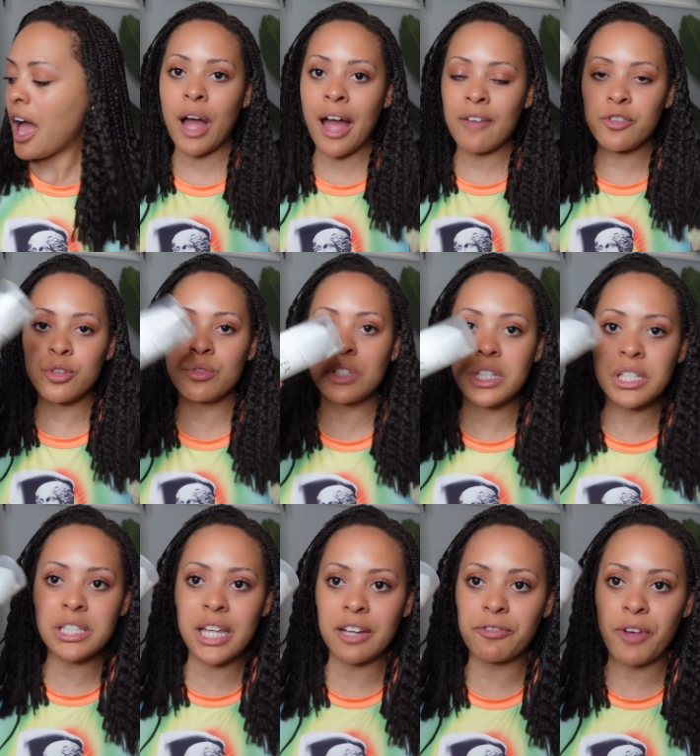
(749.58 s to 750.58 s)
I've used
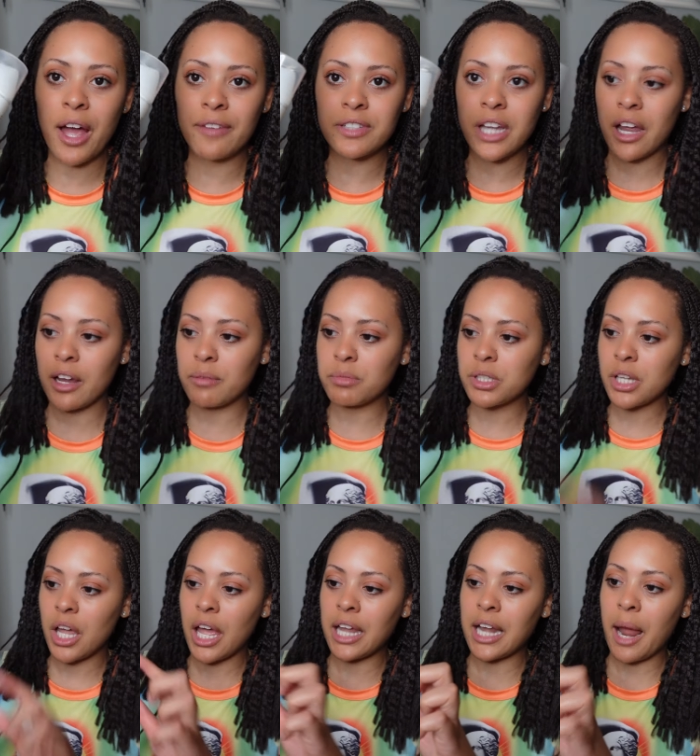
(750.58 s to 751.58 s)
this like five times
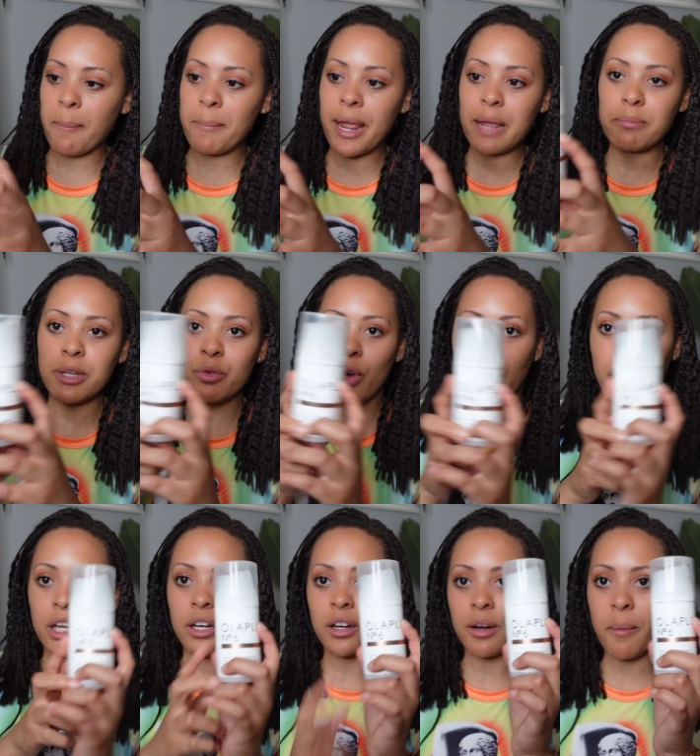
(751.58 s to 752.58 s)
and I may be right
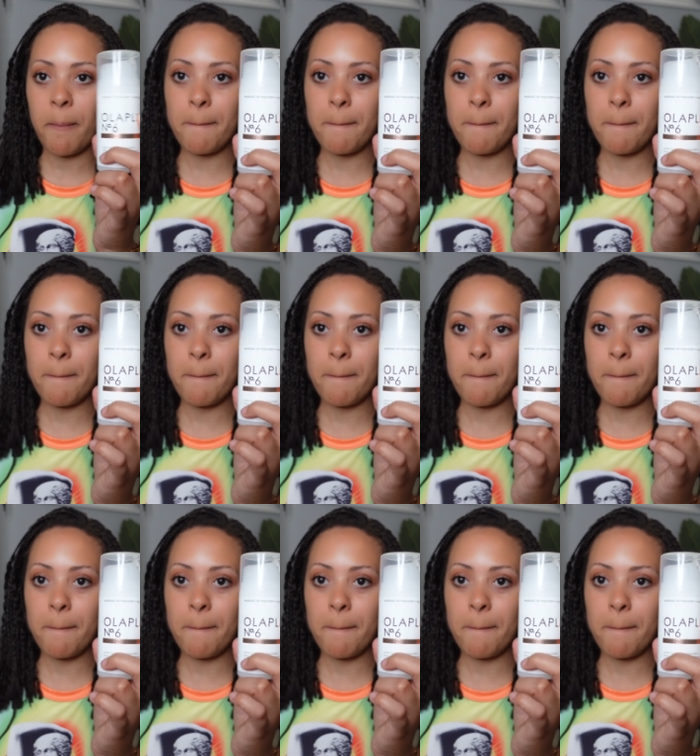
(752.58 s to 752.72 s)
here,